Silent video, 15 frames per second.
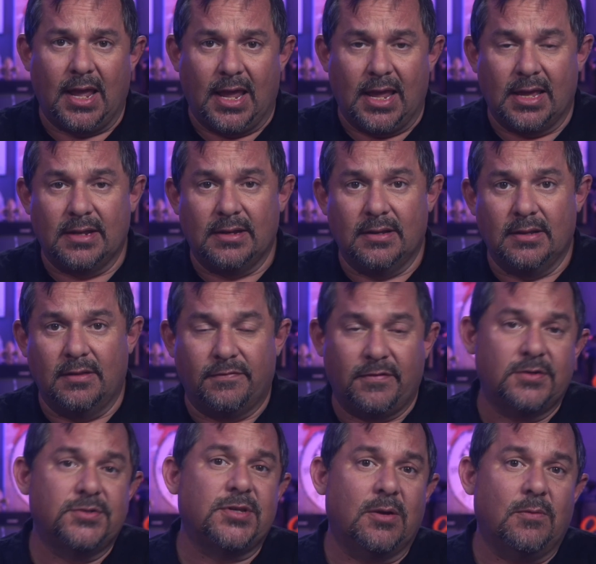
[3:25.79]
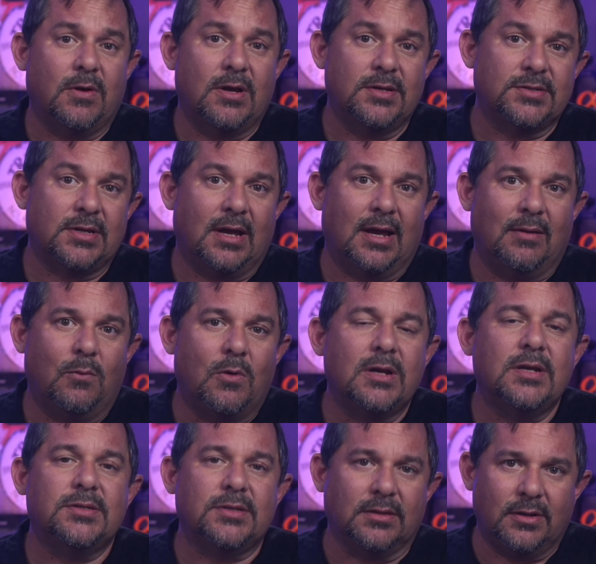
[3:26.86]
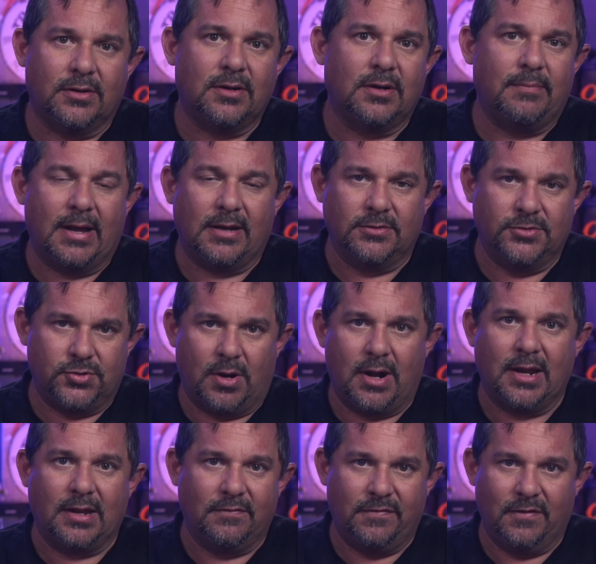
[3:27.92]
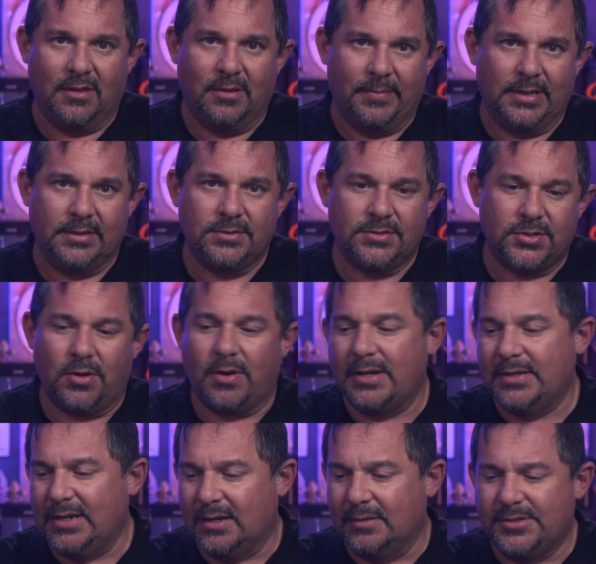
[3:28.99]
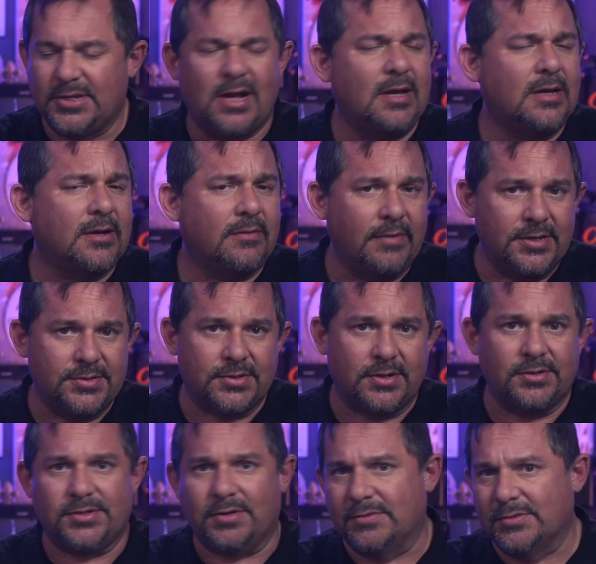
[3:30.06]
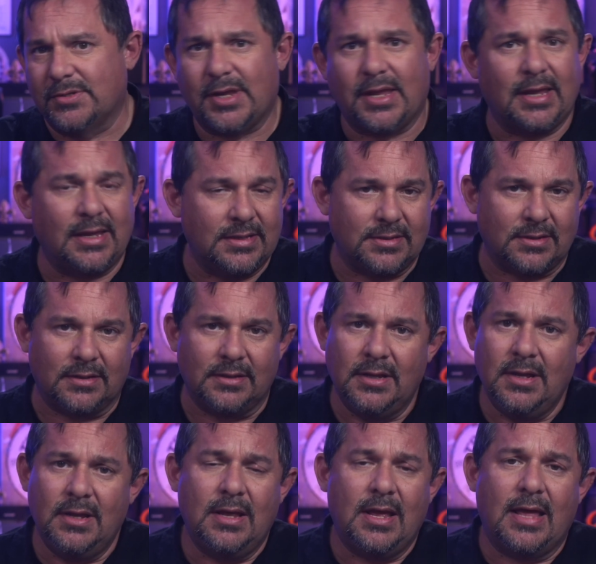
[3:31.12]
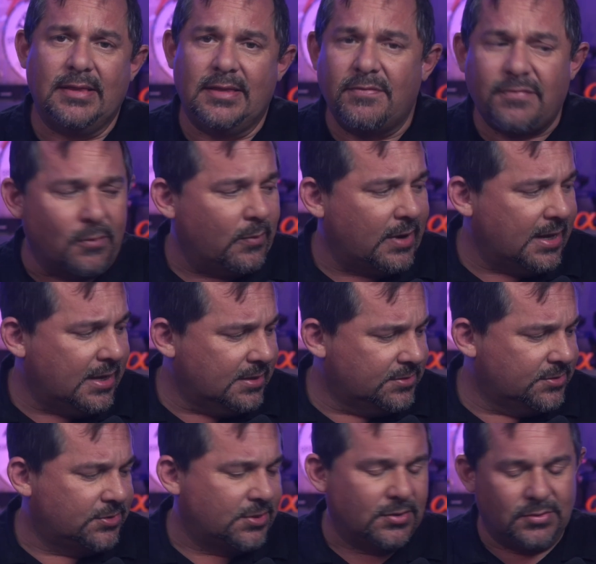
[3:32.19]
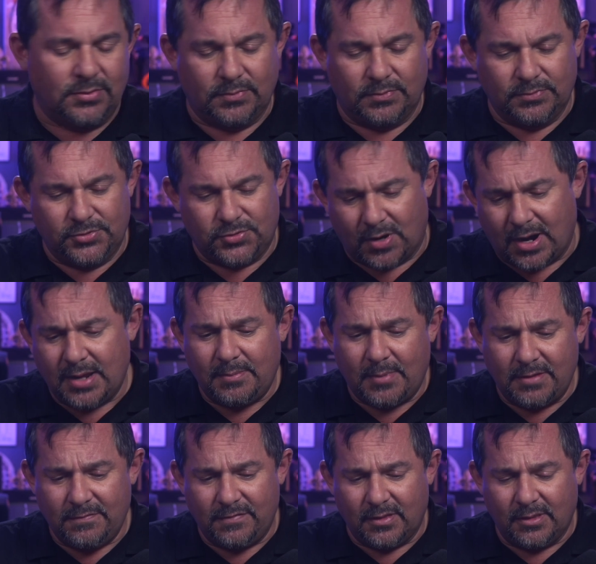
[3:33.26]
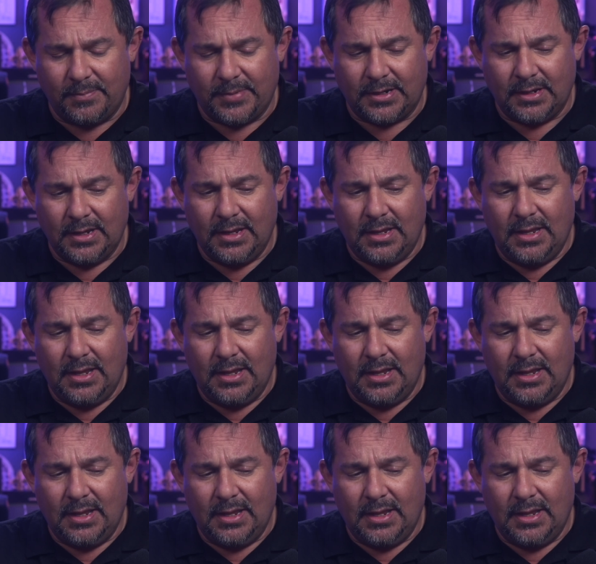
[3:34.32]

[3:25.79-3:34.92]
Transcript: And the first thing was I wanted to learn about drying filament. So I did a ton of research. I was looking into different ways to dry my filament.